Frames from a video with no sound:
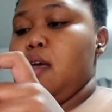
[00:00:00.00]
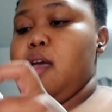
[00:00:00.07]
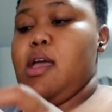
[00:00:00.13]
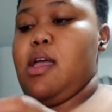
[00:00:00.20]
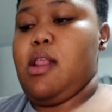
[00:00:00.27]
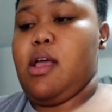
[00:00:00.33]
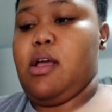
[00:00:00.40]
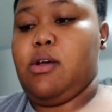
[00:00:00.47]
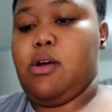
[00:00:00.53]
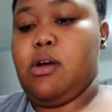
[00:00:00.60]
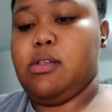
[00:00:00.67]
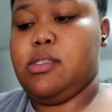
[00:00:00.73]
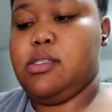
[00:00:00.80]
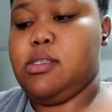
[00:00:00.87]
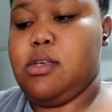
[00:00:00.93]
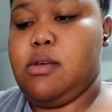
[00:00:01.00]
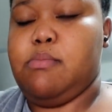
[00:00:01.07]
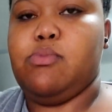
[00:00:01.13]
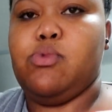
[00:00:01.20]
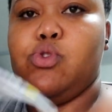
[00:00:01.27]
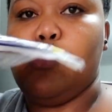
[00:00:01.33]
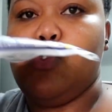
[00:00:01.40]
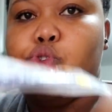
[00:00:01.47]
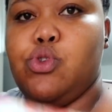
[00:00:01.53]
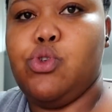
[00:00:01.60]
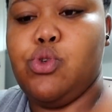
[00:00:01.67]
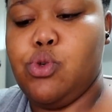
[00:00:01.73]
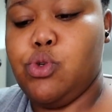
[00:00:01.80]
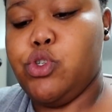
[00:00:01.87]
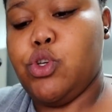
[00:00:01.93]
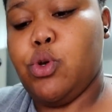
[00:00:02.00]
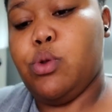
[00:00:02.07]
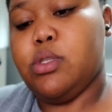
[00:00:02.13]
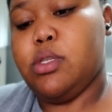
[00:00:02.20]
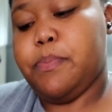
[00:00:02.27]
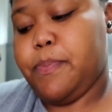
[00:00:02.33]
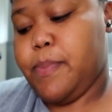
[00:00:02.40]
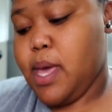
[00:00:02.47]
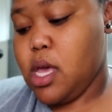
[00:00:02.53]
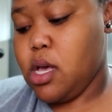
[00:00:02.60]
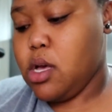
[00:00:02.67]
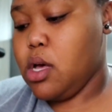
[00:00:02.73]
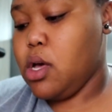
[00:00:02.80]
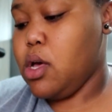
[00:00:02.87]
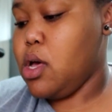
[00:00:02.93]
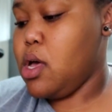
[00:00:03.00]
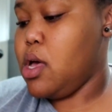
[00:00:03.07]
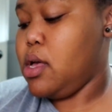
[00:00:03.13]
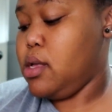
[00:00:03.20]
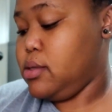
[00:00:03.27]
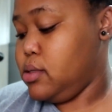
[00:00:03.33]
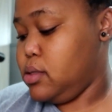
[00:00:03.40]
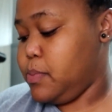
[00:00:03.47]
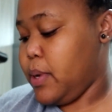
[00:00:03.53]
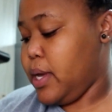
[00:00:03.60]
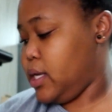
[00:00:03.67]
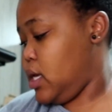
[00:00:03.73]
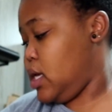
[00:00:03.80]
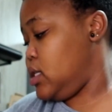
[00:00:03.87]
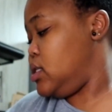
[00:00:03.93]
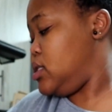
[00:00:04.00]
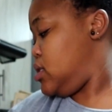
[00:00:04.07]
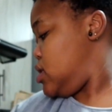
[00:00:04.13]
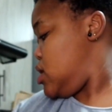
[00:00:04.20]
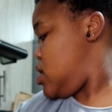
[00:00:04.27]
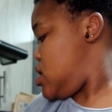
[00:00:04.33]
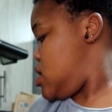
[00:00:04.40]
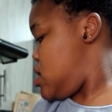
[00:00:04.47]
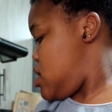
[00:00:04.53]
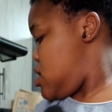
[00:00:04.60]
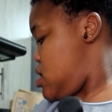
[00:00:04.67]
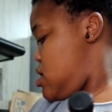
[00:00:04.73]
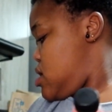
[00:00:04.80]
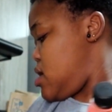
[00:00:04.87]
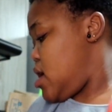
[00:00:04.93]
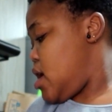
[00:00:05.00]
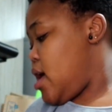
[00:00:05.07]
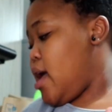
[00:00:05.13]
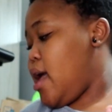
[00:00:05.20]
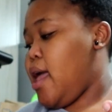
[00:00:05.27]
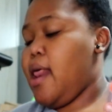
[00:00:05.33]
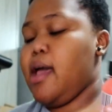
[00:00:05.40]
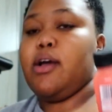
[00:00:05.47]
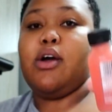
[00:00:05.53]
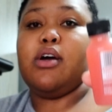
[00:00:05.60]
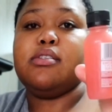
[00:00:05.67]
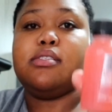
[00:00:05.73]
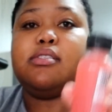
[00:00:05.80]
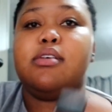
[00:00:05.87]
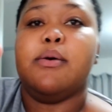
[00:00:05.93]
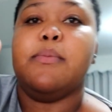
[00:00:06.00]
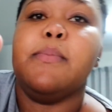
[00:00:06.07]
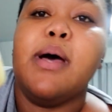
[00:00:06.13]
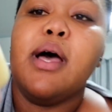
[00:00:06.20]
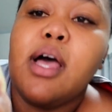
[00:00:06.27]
And I got some 2 shoulder bacon packets. And I got some